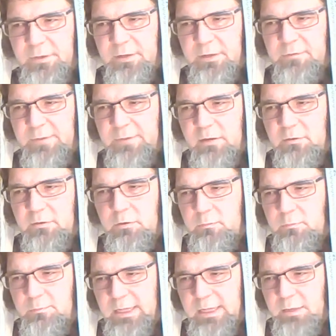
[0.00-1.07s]
their fellow
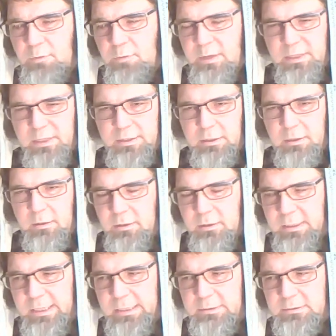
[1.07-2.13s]
men and women they are
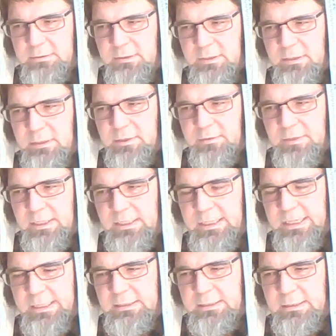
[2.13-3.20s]
hurting, that
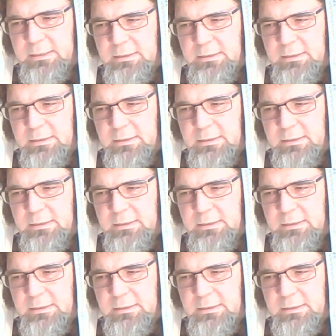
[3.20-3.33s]
need,